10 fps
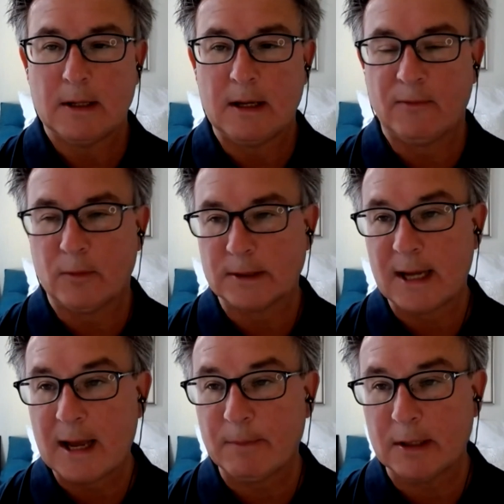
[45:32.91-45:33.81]
If what's
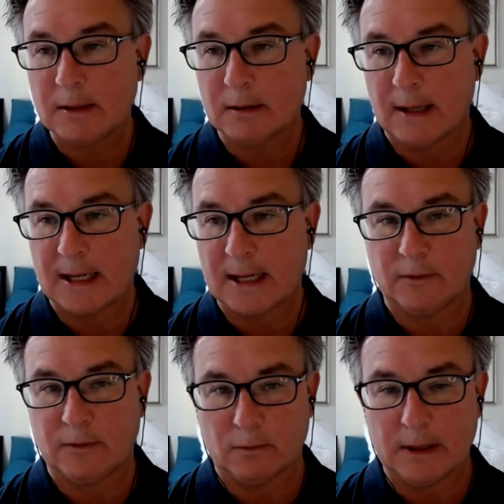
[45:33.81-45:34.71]
happened in the last
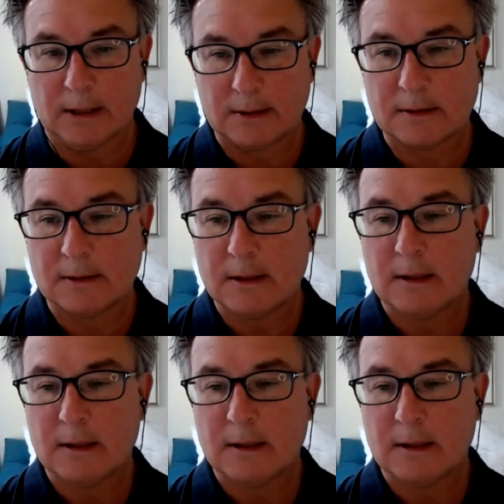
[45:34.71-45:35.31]
few weeks